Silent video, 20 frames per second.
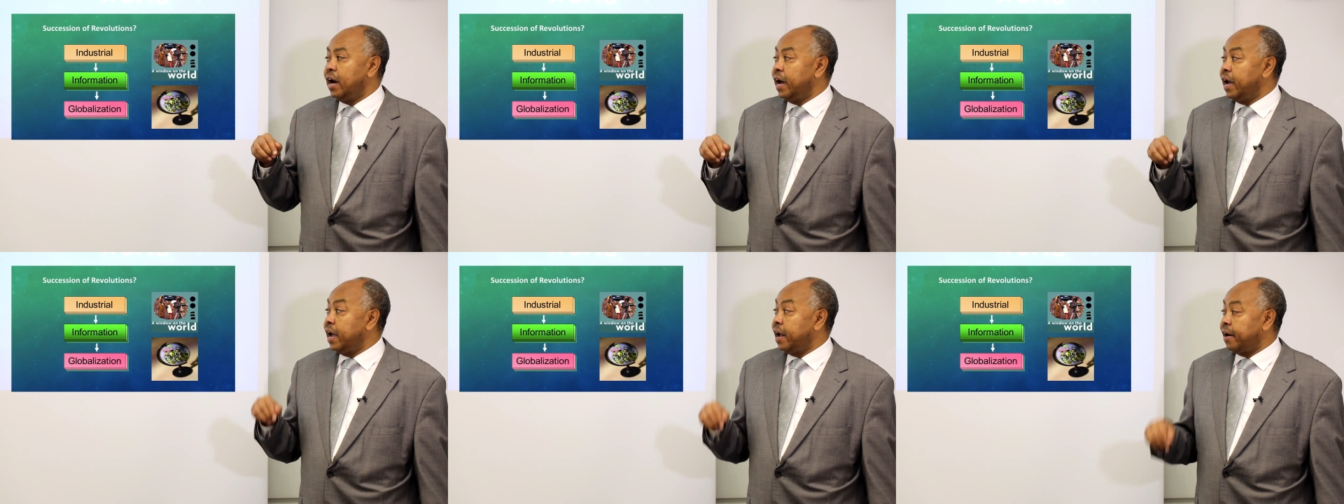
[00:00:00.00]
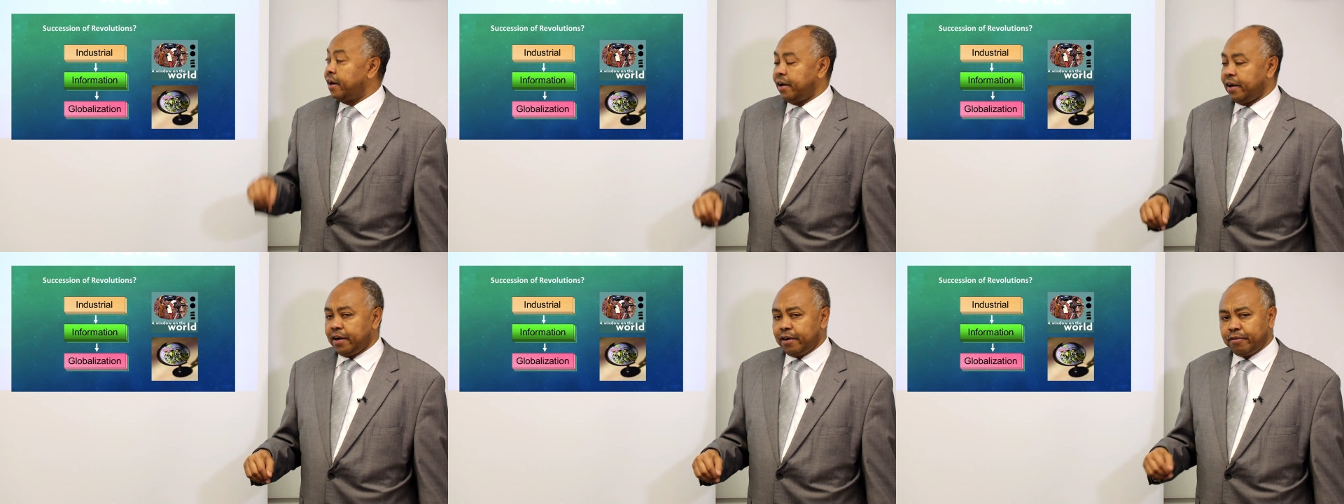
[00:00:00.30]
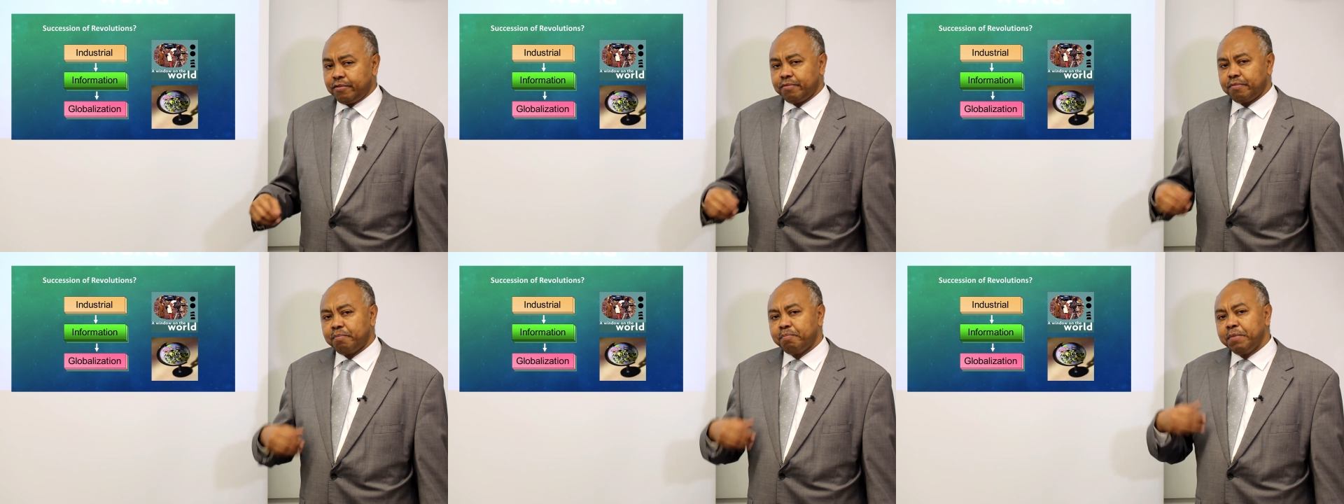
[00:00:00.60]
era
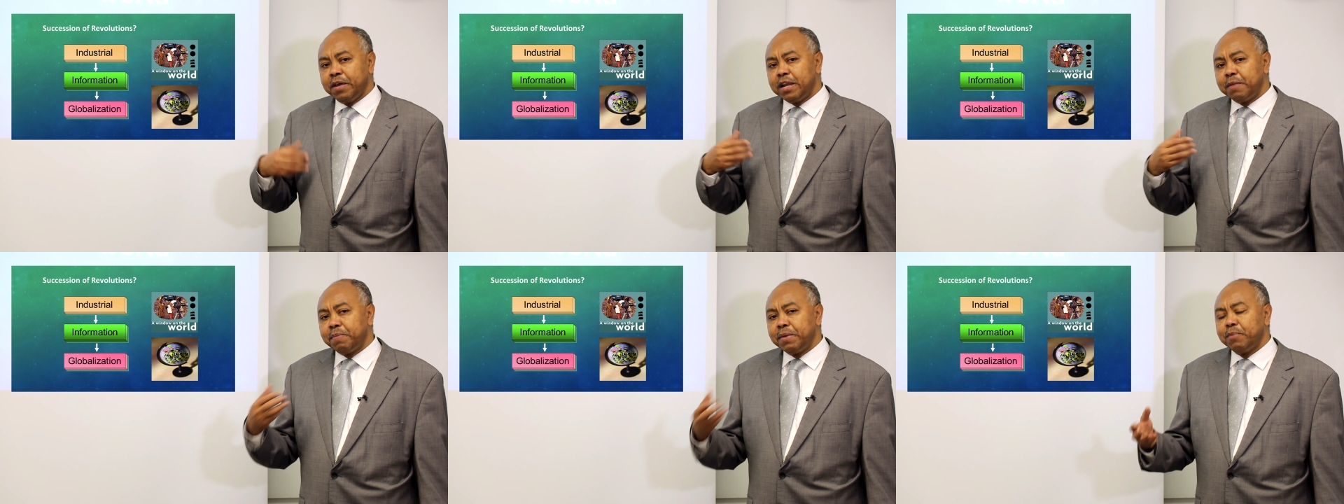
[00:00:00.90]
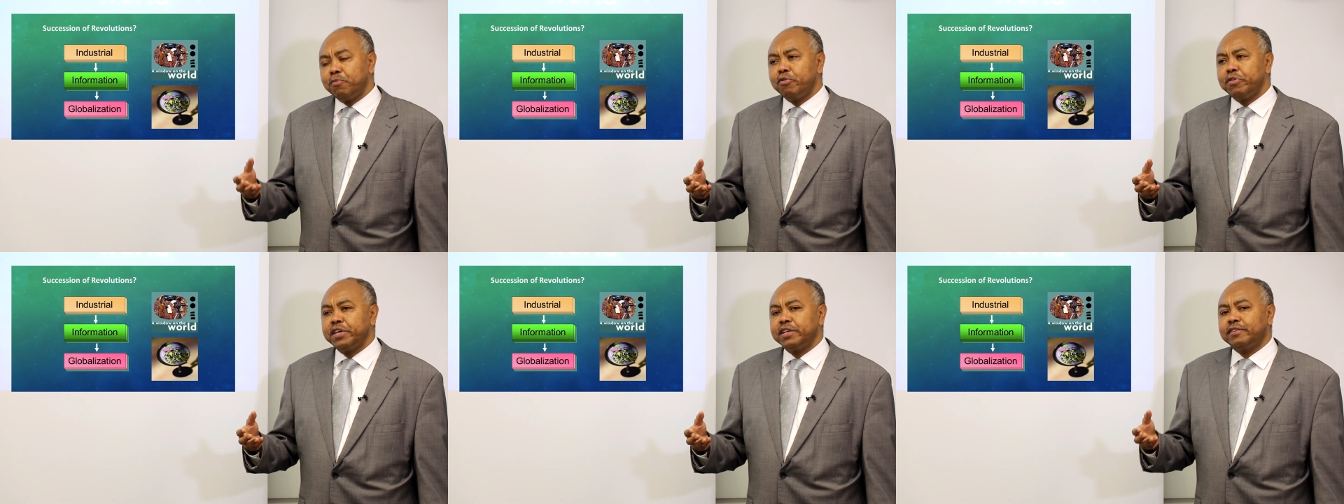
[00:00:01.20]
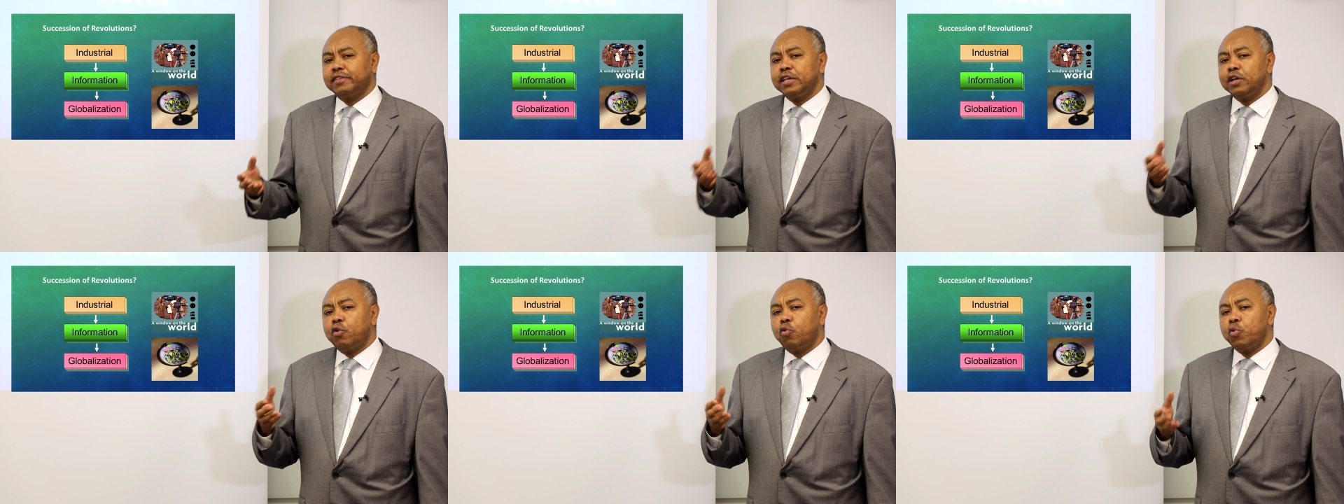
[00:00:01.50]
now. Many people, they
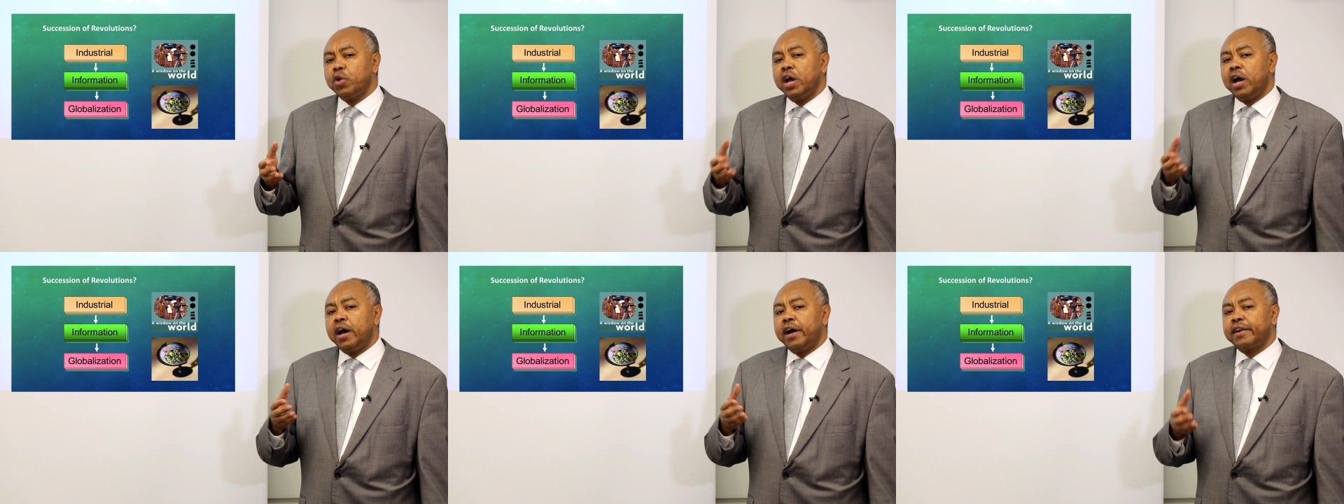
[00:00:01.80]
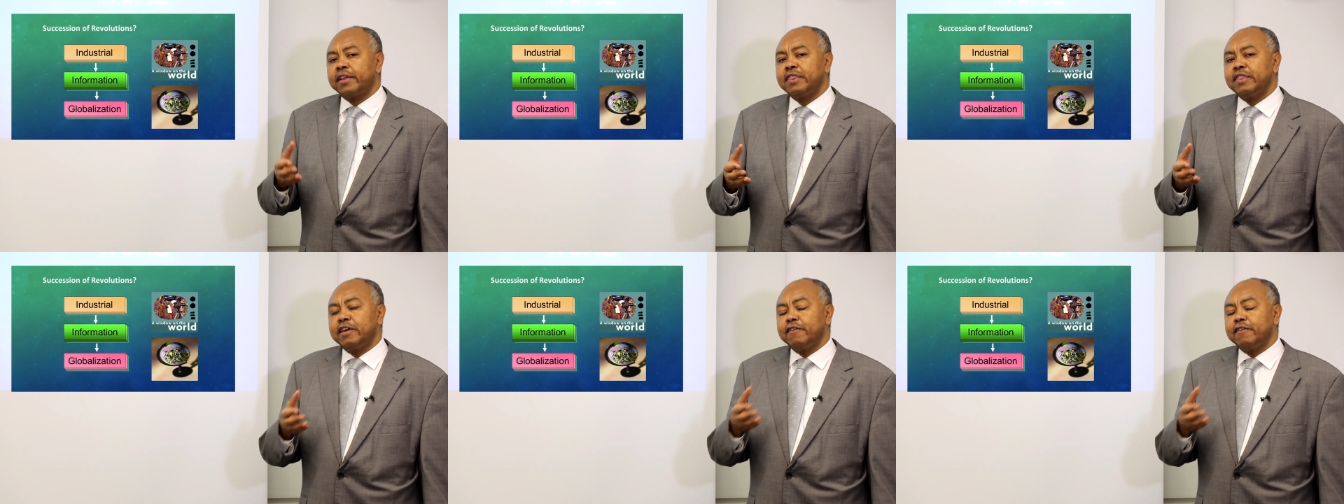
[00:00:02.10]
think we are in